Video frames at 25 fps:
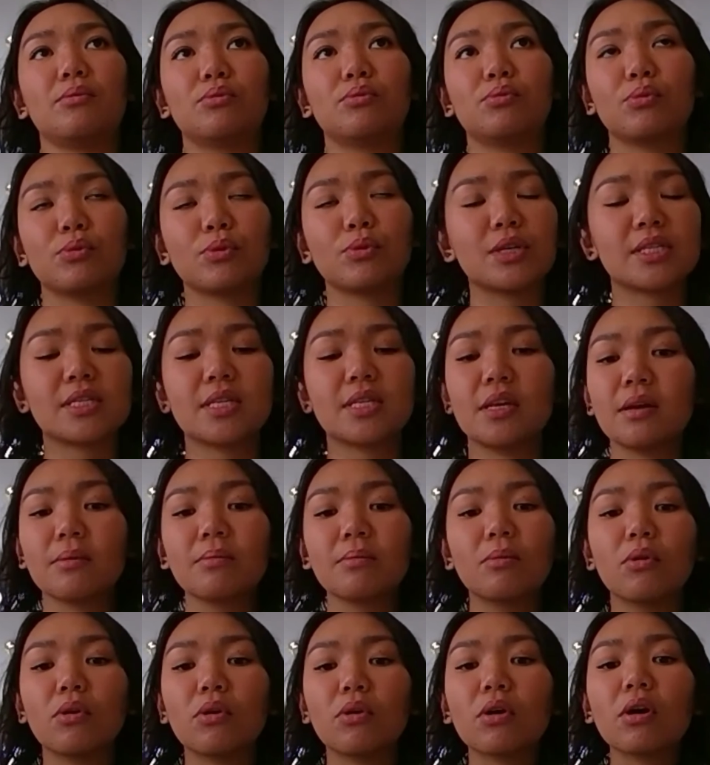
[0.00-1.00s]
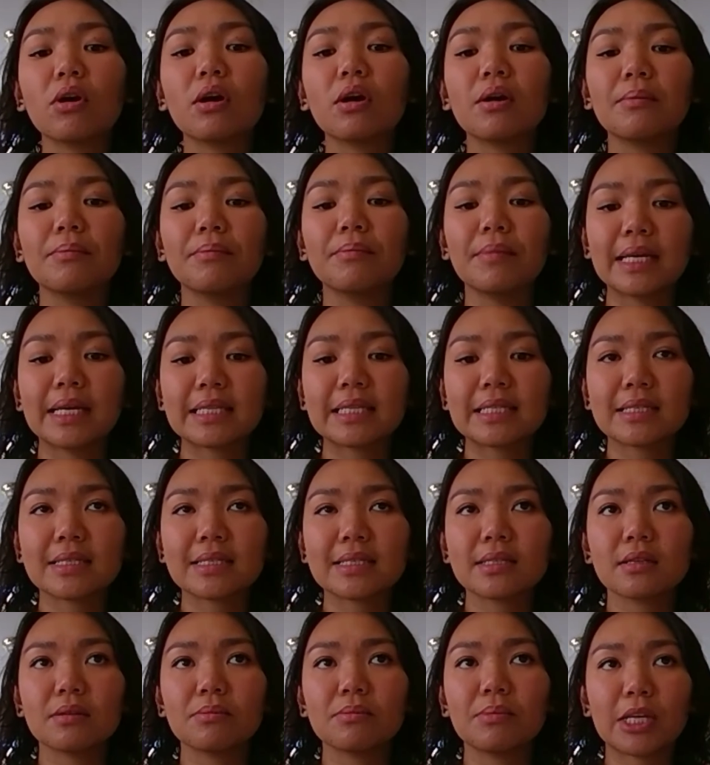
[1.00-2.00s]
We're seeing more
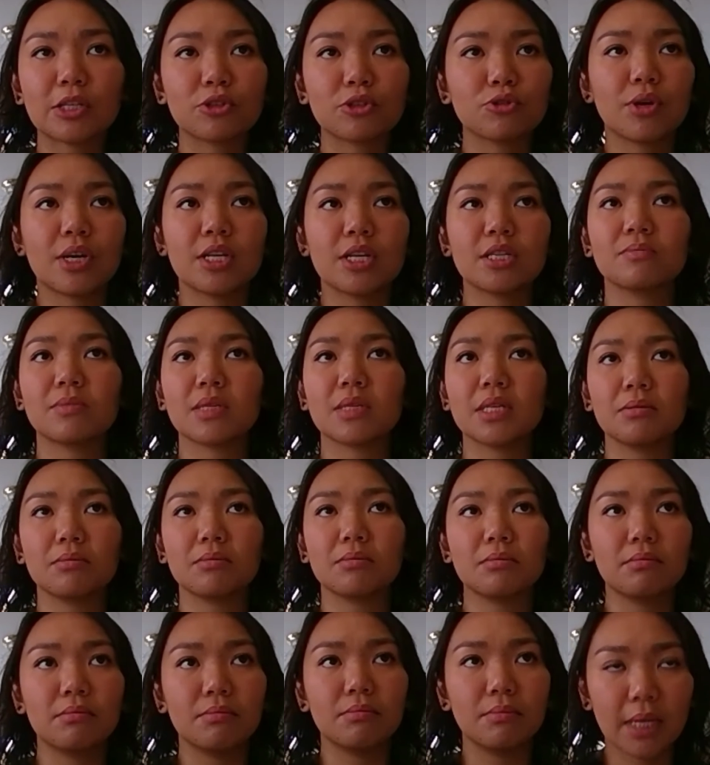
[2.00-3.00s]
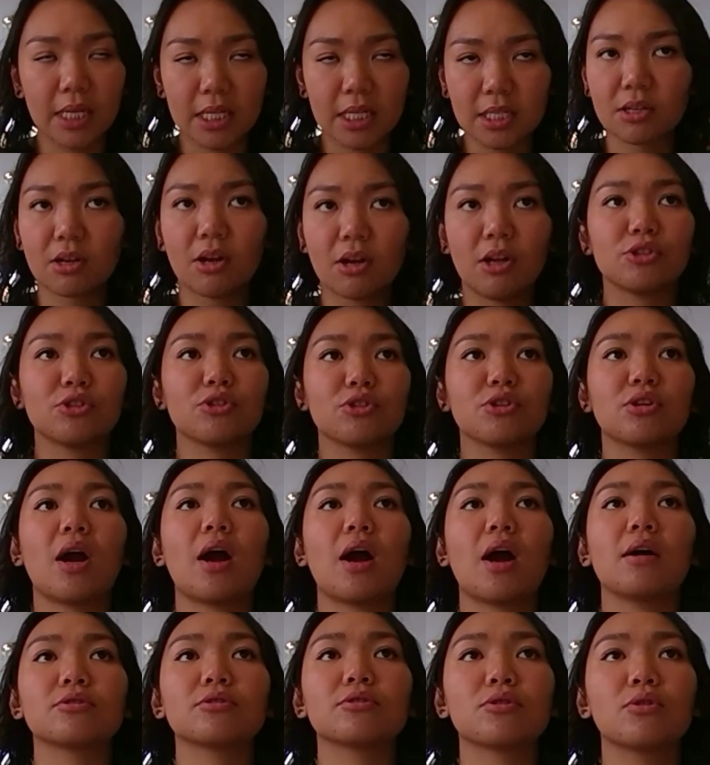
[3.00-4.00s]
mixed race, mixed cultural
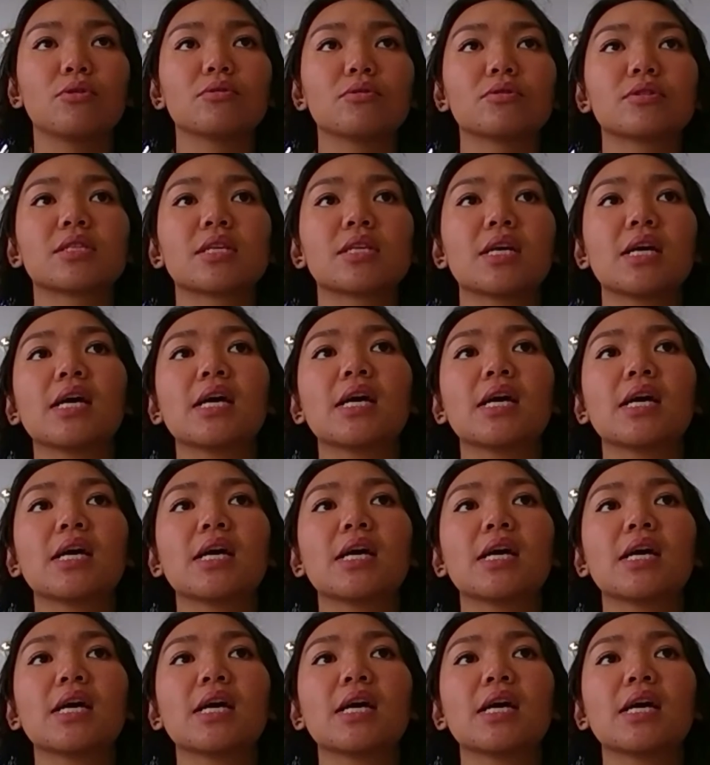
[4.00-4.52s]
households,